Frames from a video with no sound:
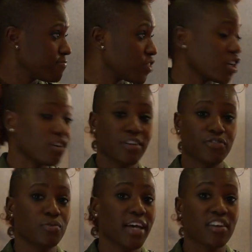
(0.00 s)
So
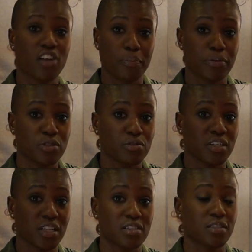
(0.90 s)
if you get an
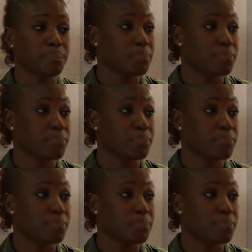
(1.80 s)
opportunity to,